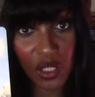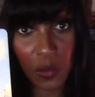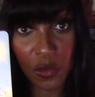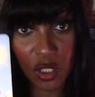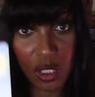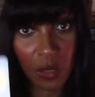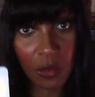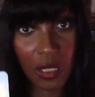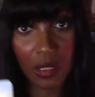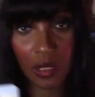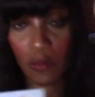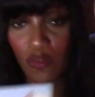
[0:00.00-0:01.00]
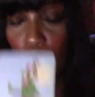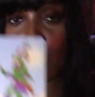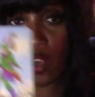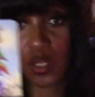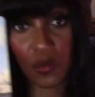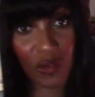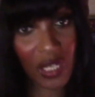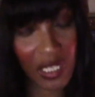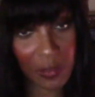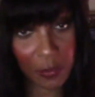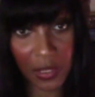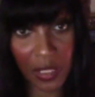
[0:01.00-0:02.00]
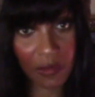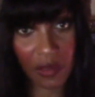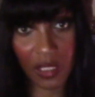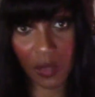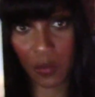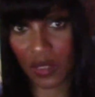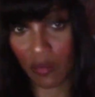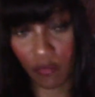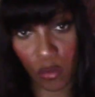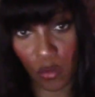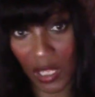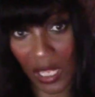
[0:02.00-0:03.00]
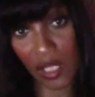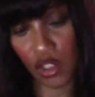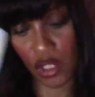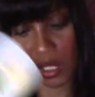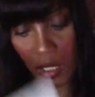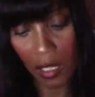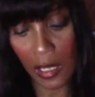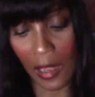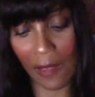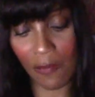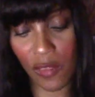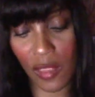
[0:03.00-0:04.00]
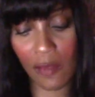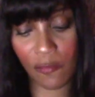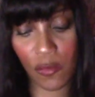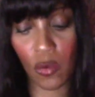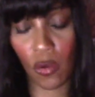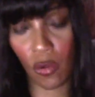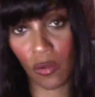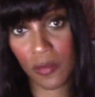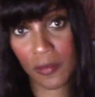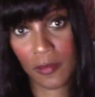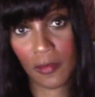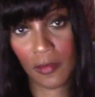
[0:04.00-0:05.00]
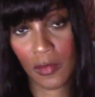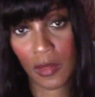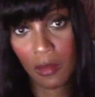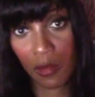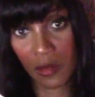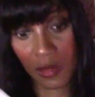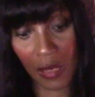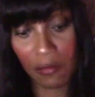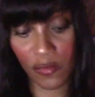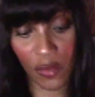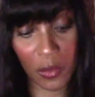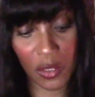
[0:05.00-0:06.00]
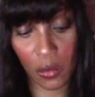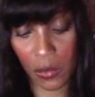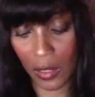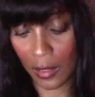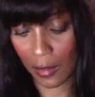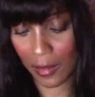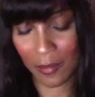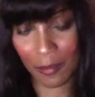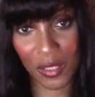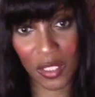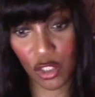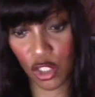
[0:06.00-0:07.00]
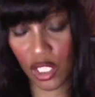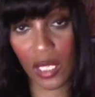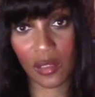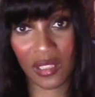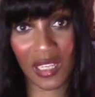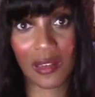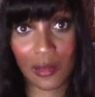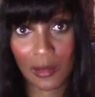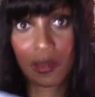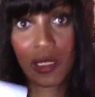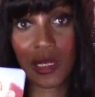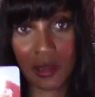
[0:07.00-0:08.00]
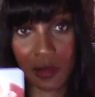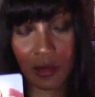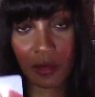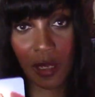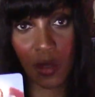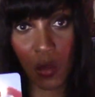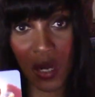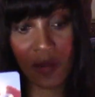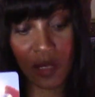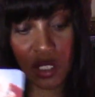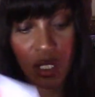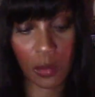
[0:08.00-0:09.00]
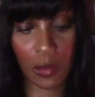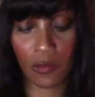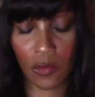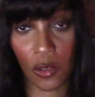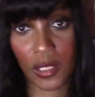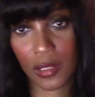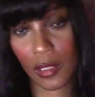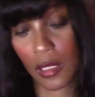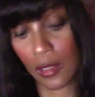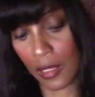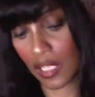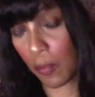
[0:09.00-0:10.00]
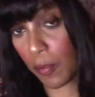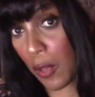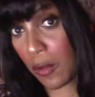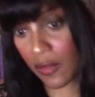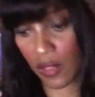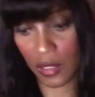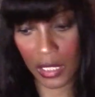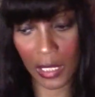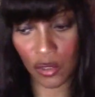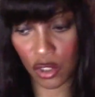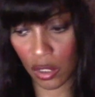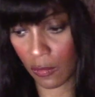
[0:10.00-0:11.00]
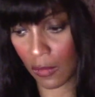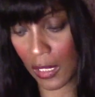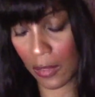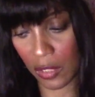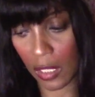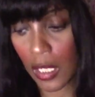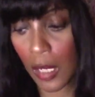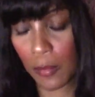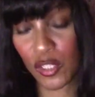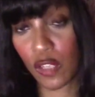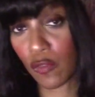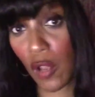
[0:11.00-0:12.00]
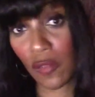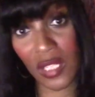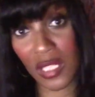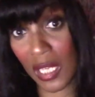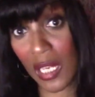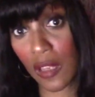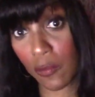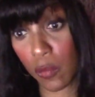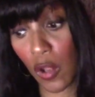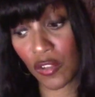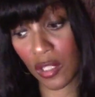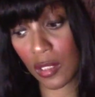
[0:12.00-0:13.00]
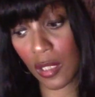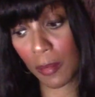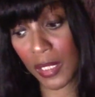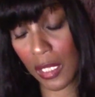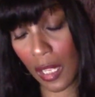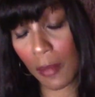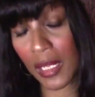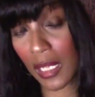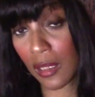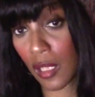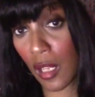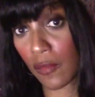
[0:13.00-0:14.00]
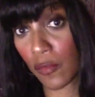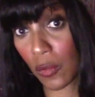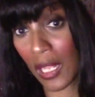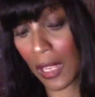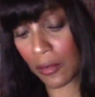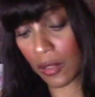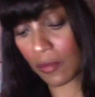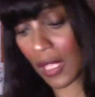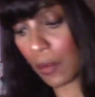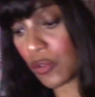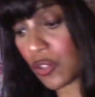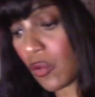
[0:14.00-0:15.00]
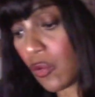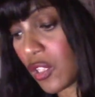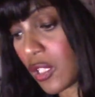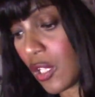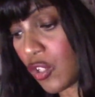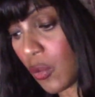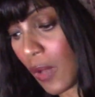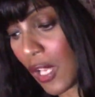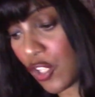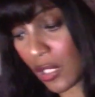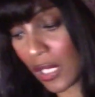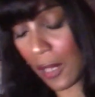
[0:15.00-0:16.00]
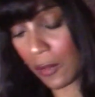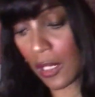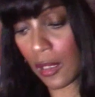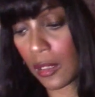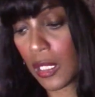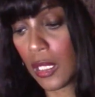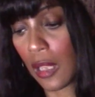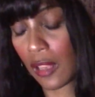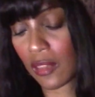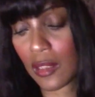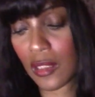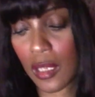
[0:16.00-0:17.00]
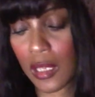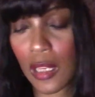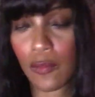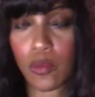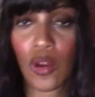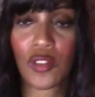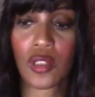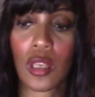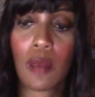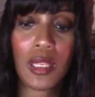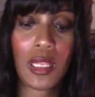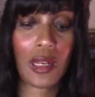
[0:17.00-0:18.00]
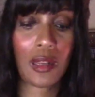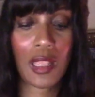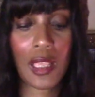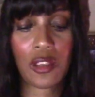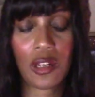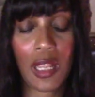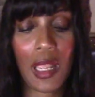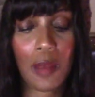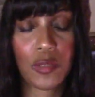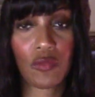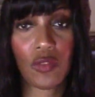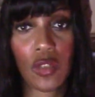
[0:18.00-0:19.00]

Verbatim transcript: what you were doing. Some of you guys were inexperienced with the fool energy. And therefore, they're reviewing your work because shit did did Aquarius do it right. There's a bone of contention around it. But you've got this King of Wands. There's somebody coming in in the overall outcome that will sort the situation out. Yeah, I think there's a King of Wands coming in and they're going to have to